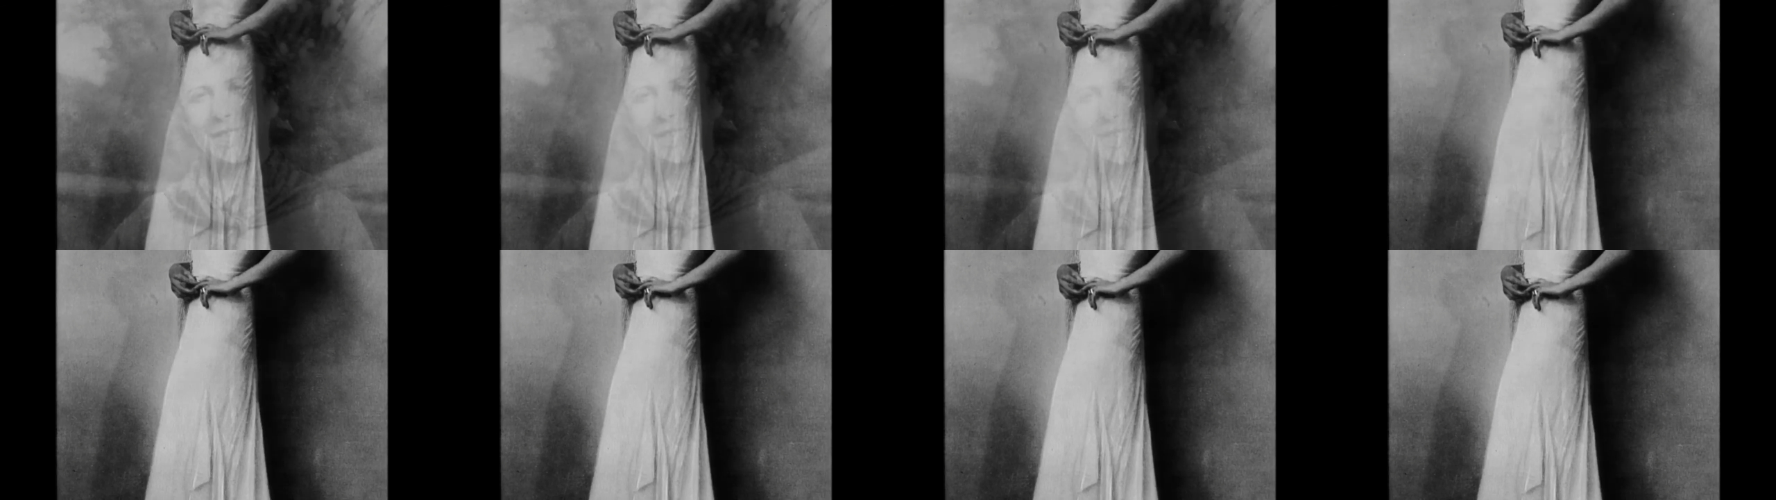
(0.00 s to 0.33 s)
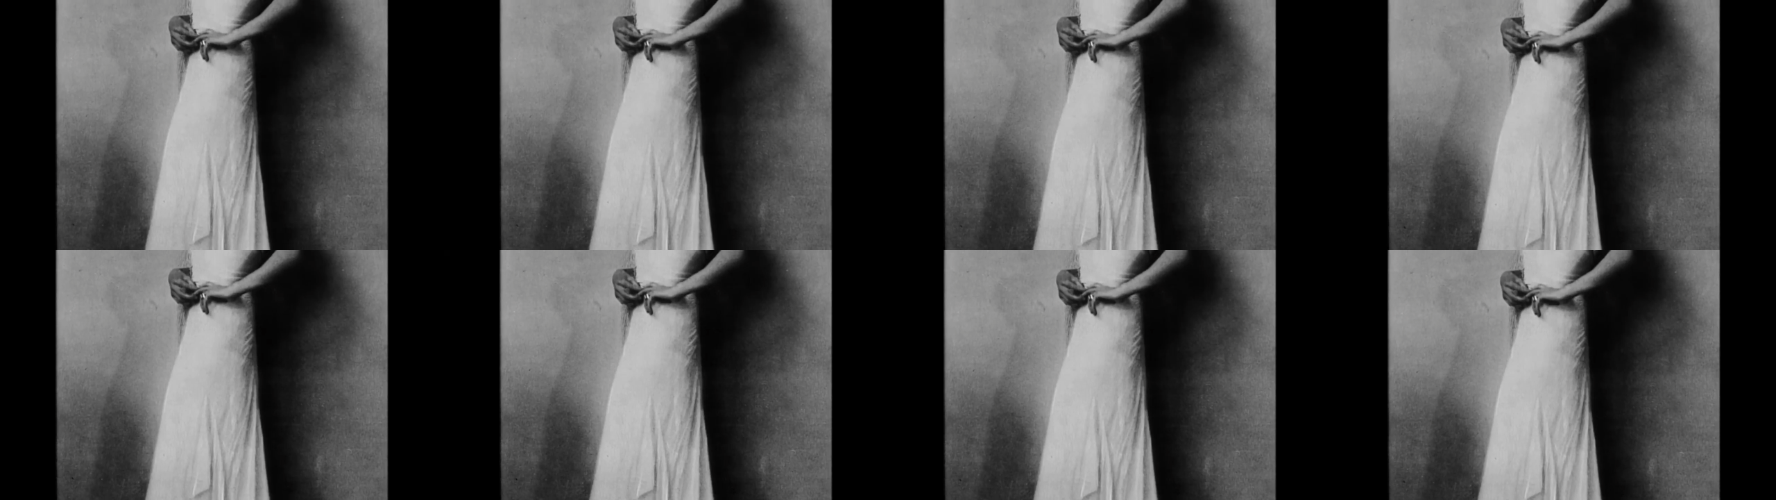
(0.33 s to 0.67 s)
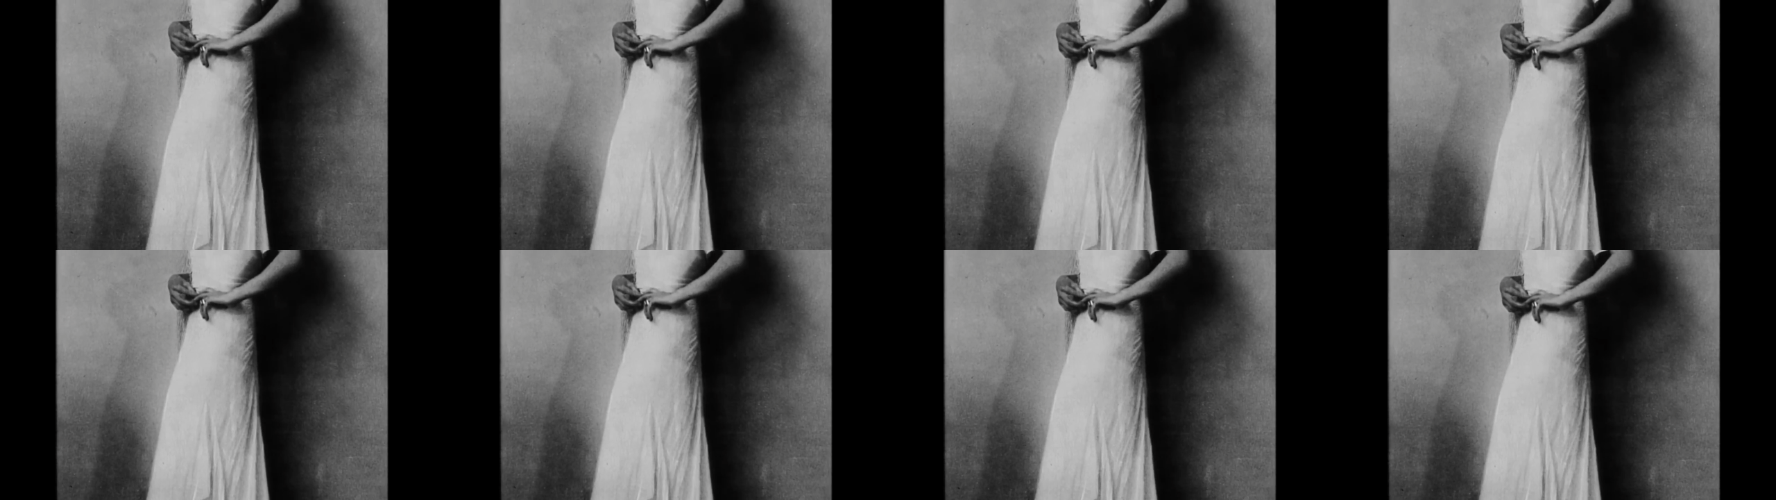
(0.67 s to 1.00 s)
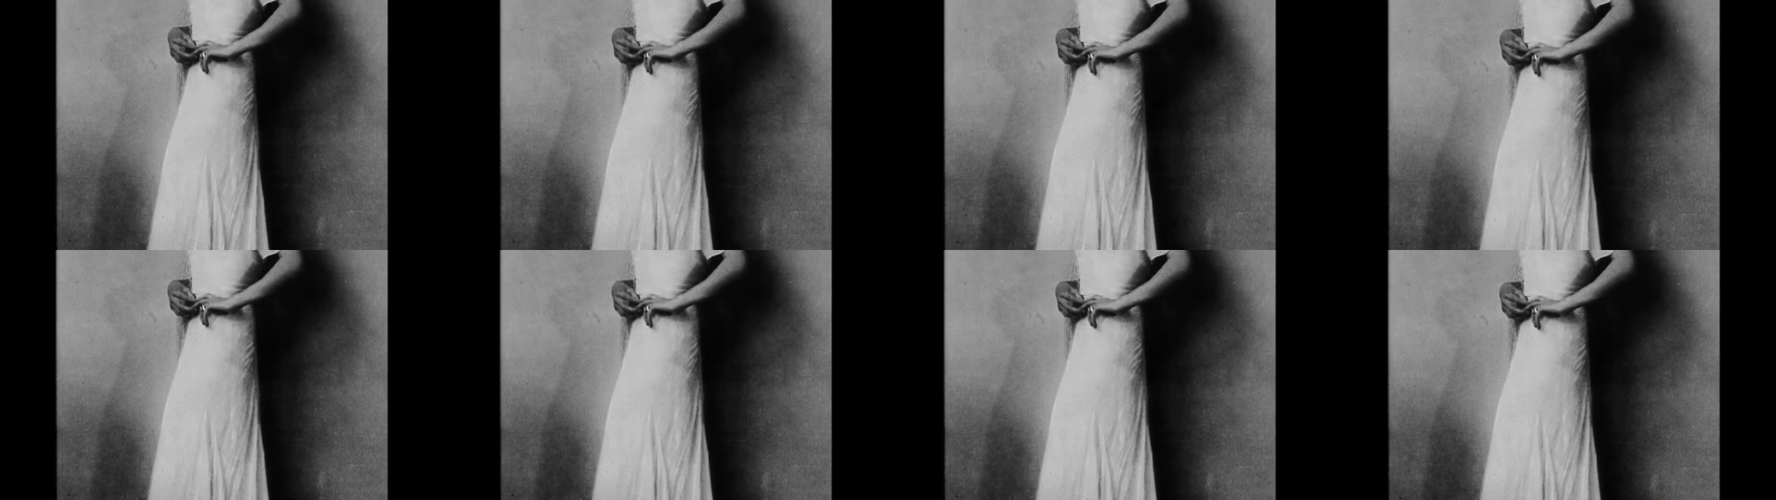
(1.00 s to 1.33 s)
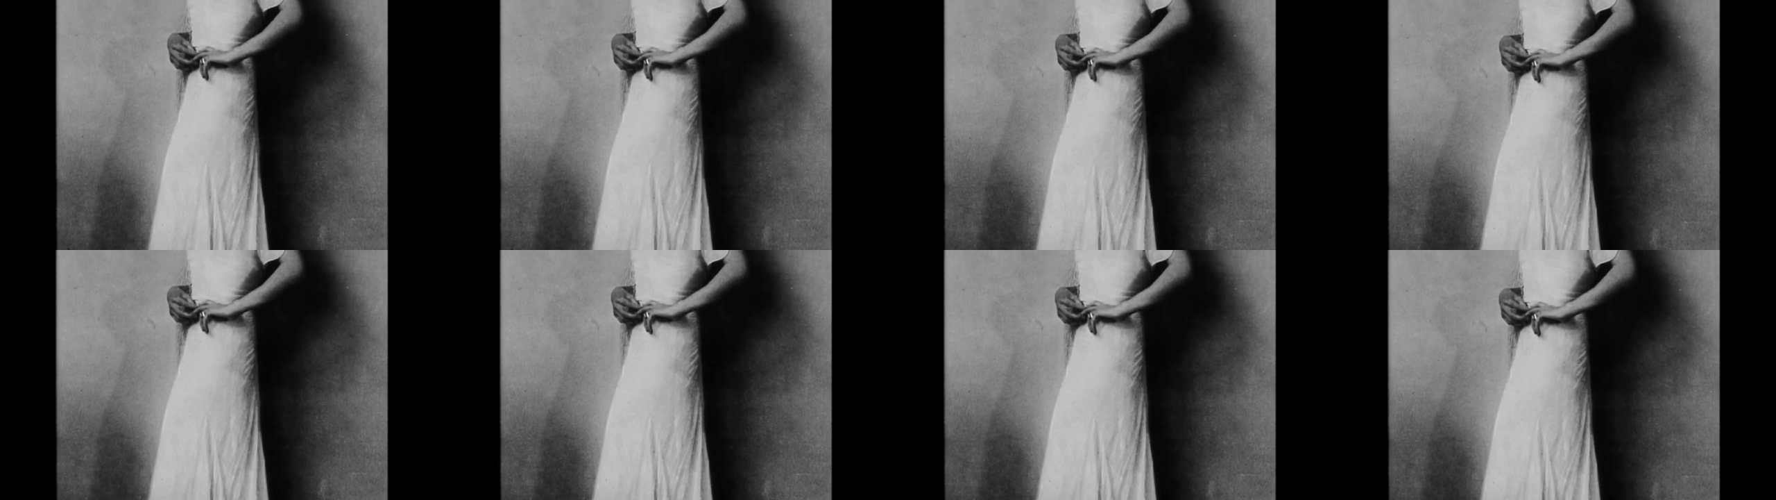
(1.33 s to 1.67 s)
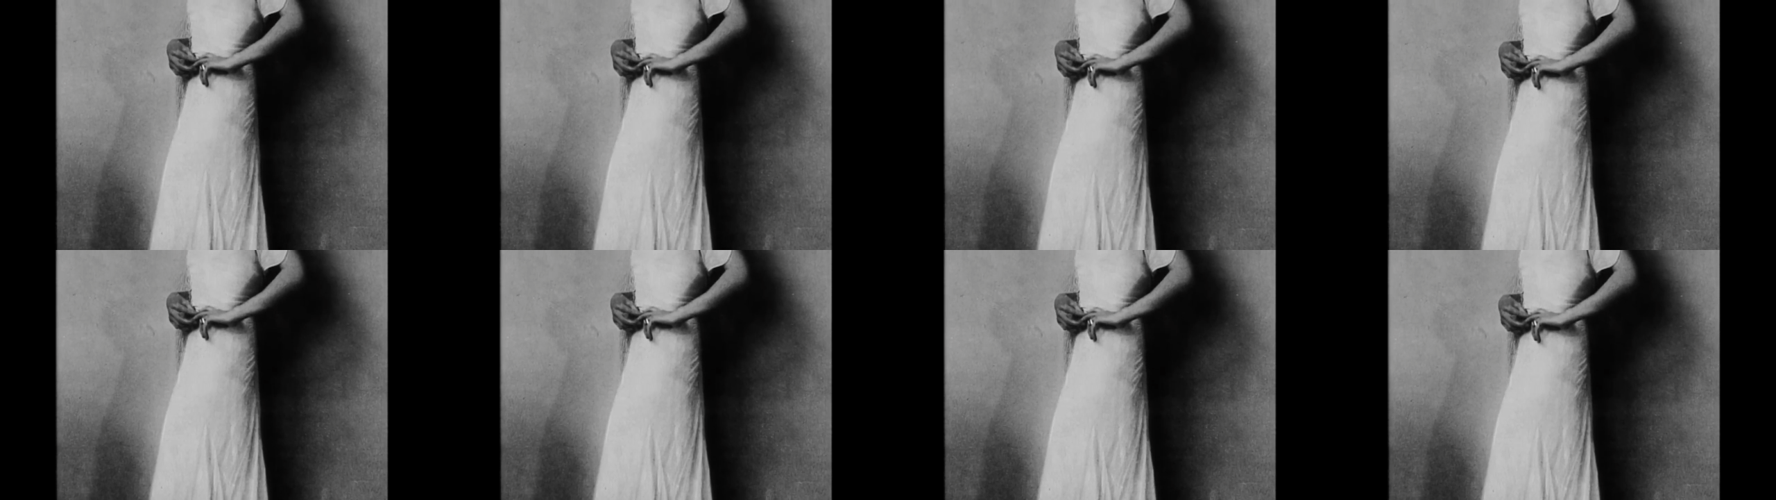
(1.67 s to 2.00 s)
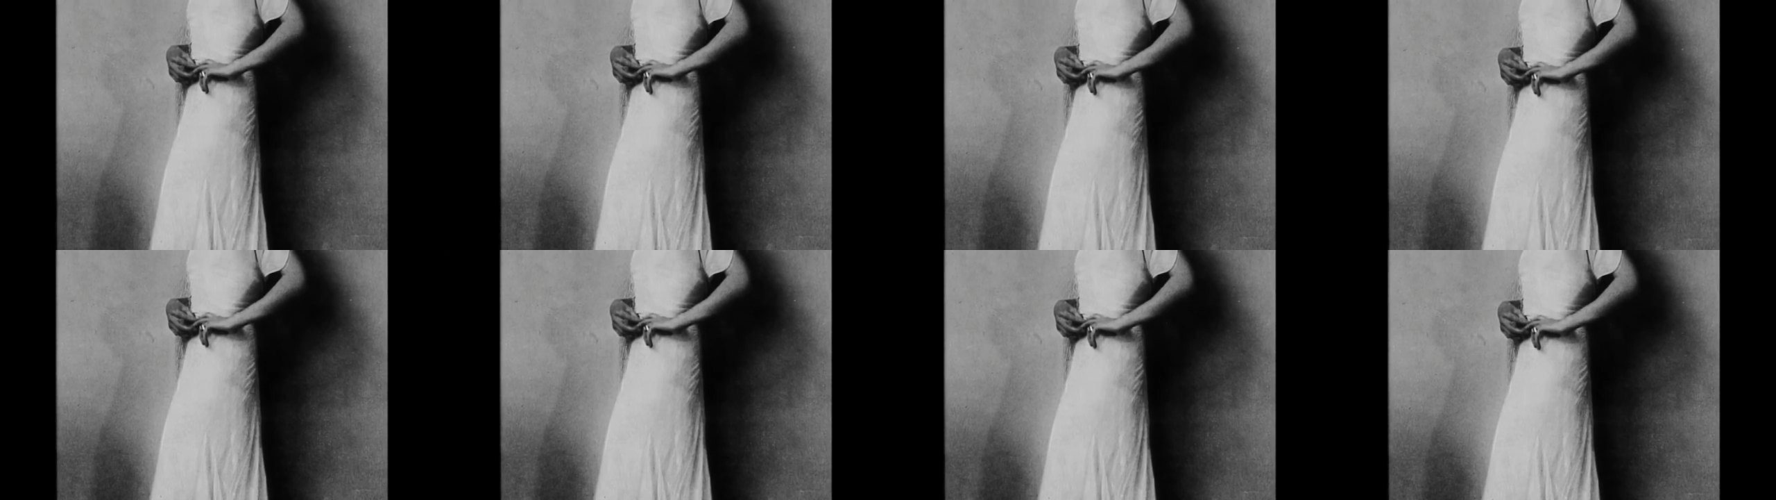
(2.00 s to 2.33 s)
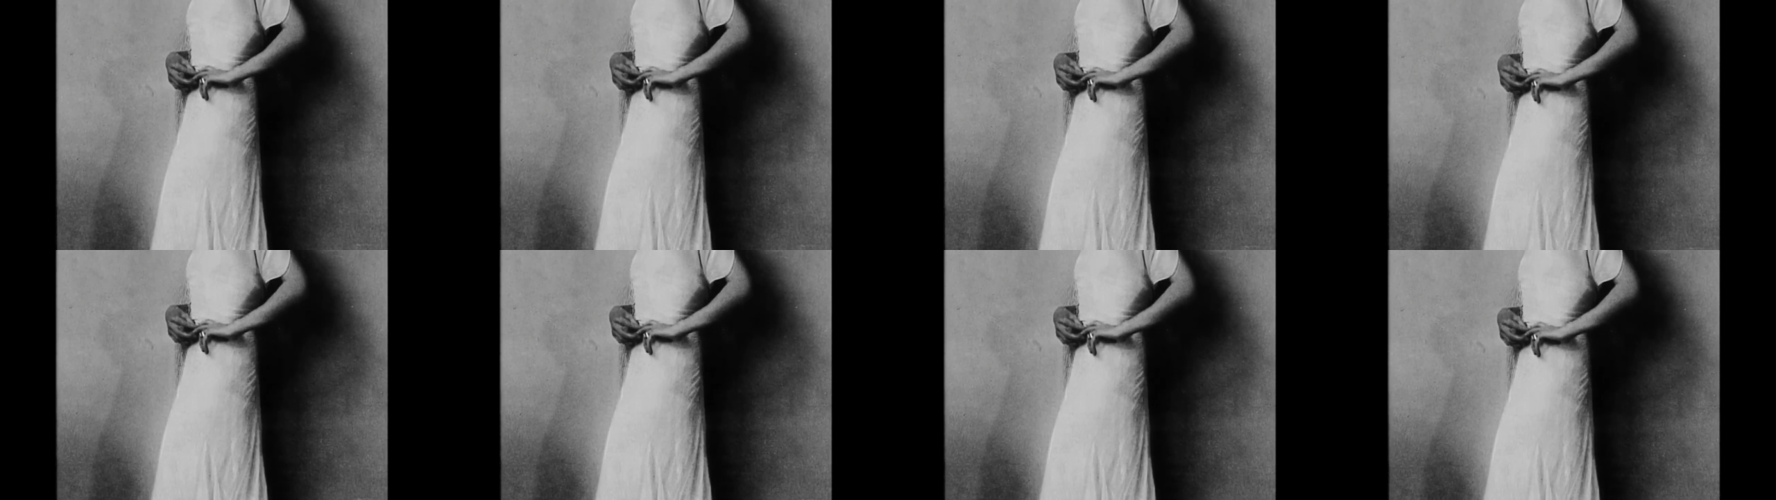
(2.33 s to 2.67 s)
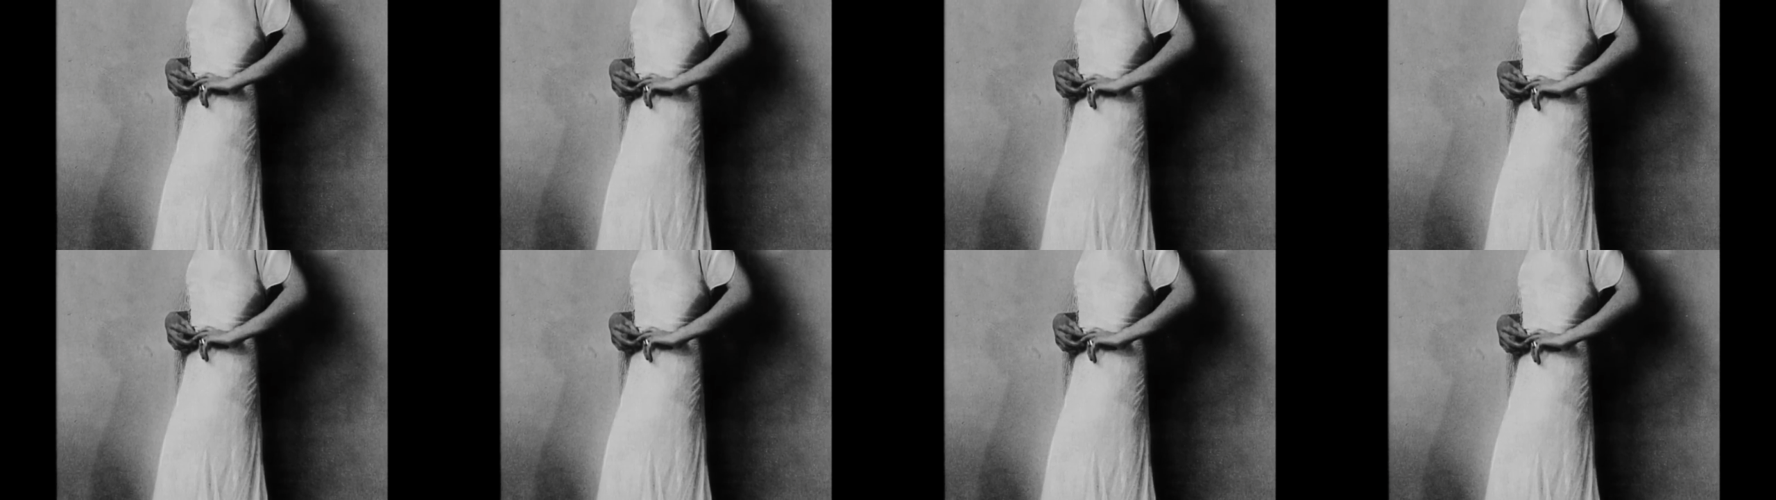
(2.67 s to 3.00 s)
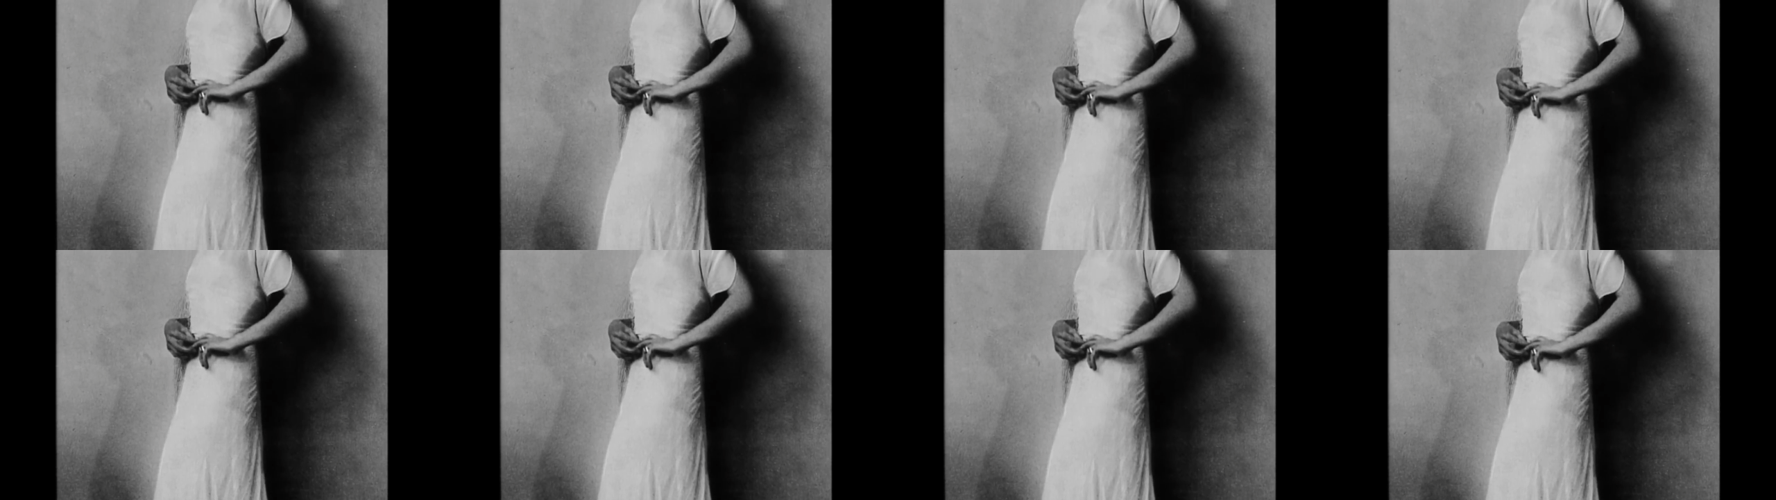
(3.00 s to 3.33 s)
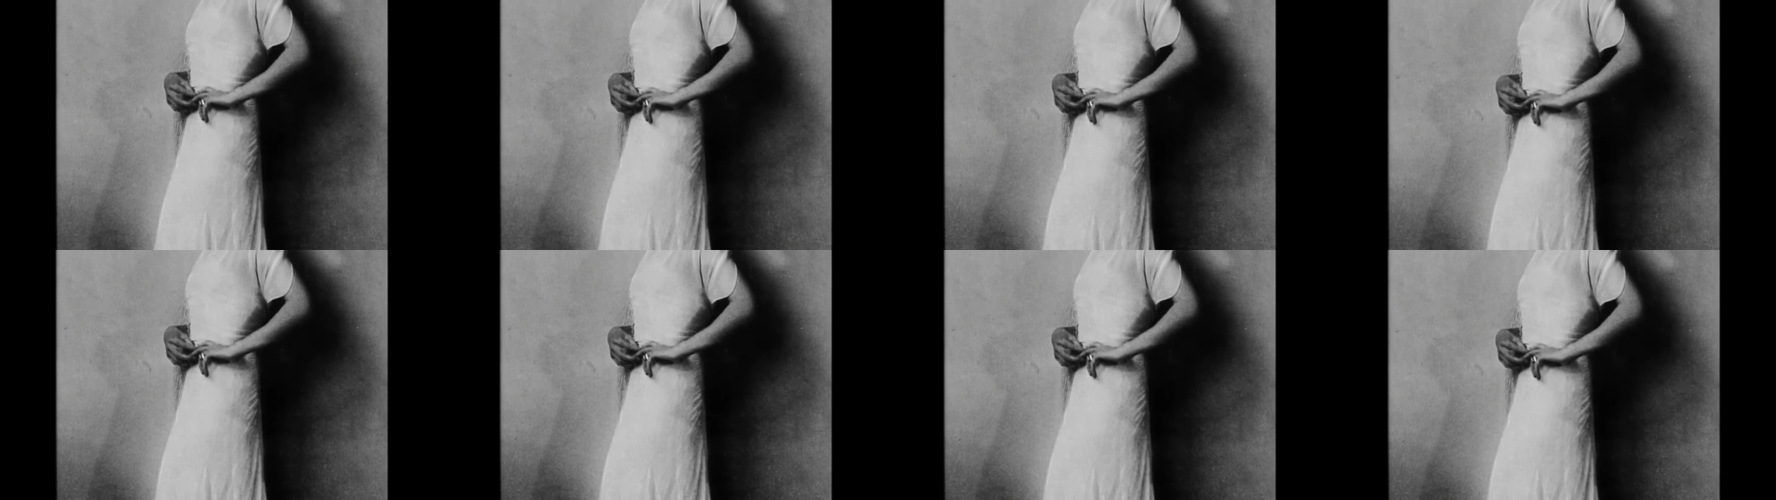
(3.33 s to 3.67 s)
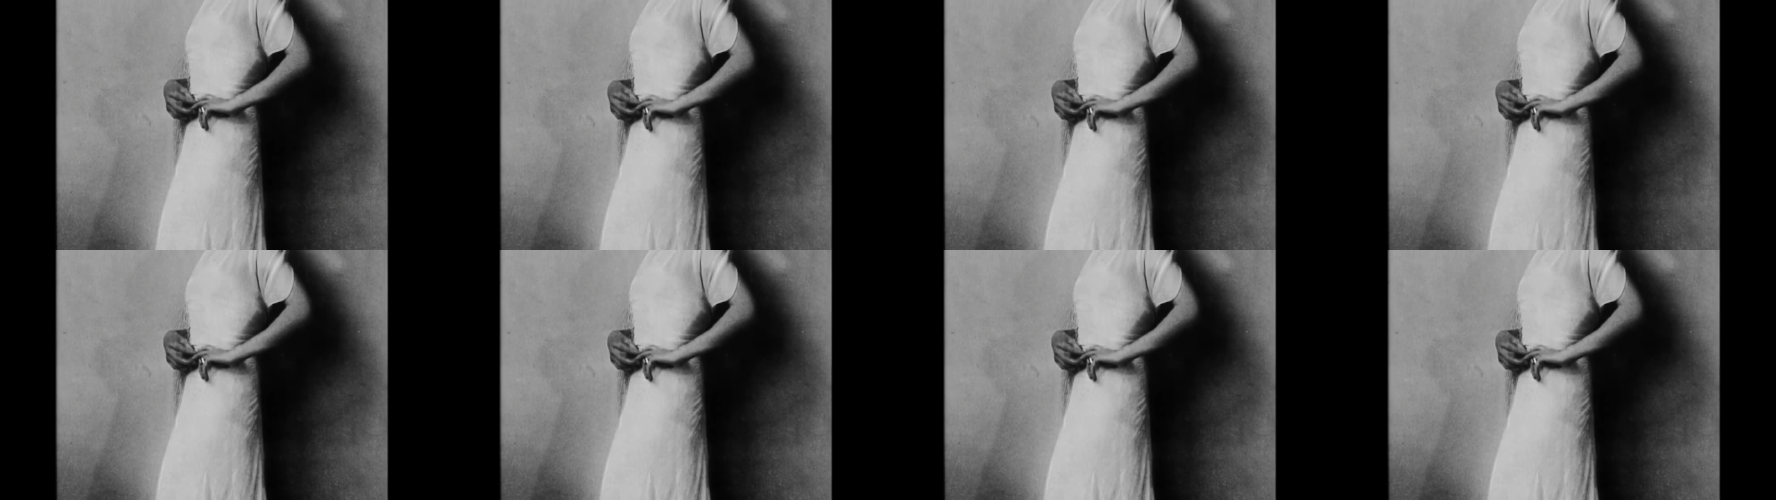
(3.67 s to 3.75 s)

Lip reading: Nobody's mouth can be seen.